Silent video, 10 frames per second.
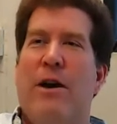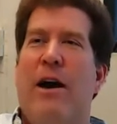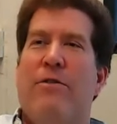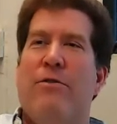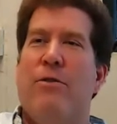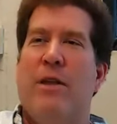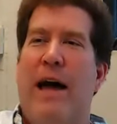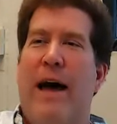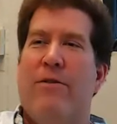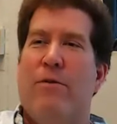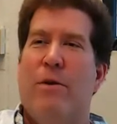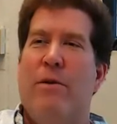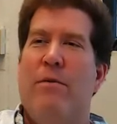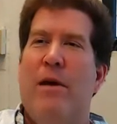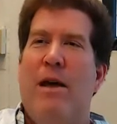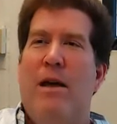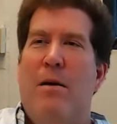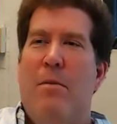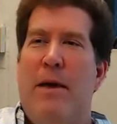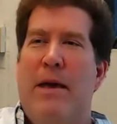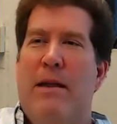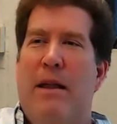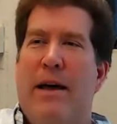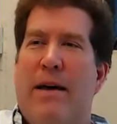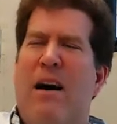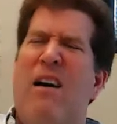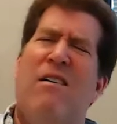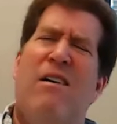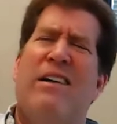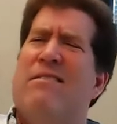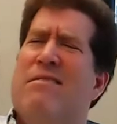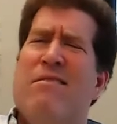high school class would be like, oh, I